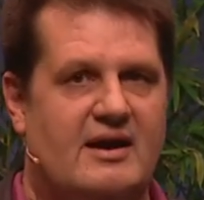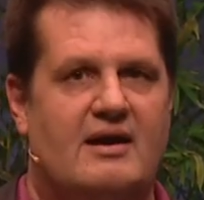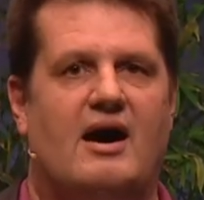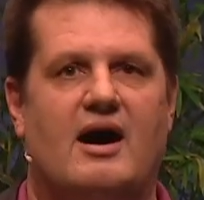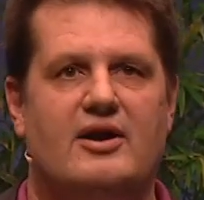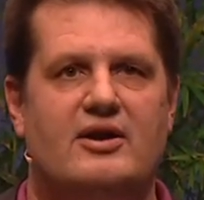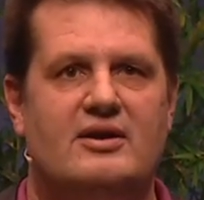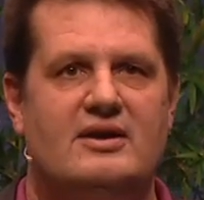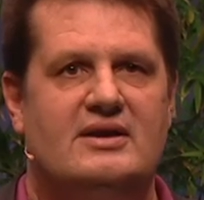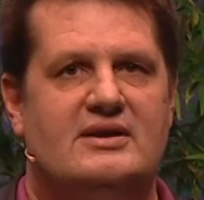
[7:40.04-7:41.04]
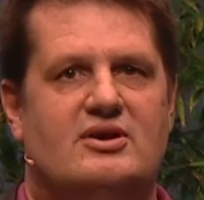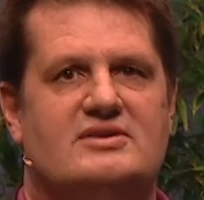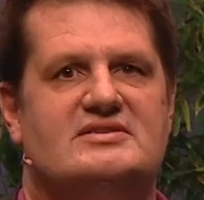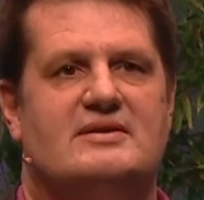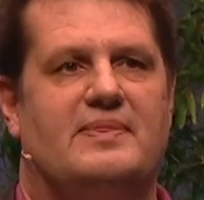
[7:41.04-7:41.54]
harder
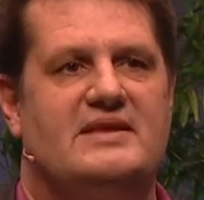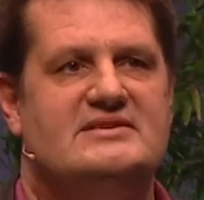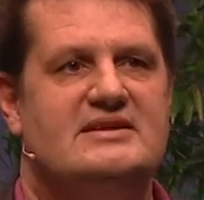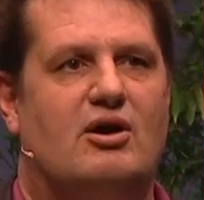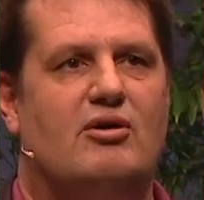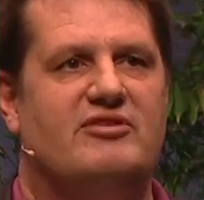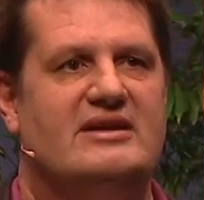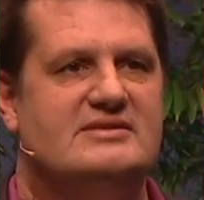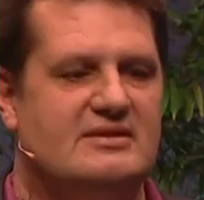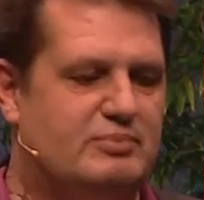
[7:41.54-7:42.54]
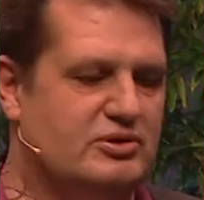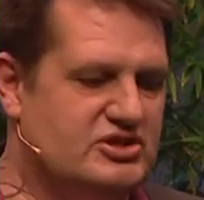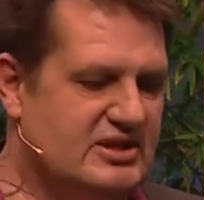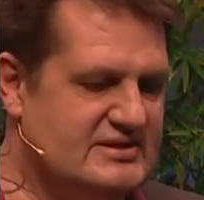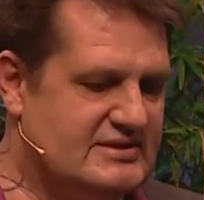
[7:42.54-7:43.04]
because the CEO of Intel pushed
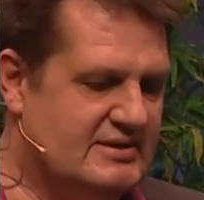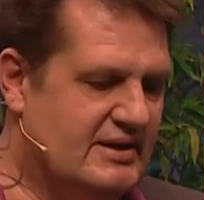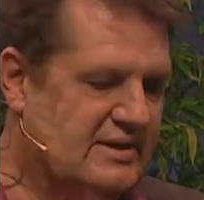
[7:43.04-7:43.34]
us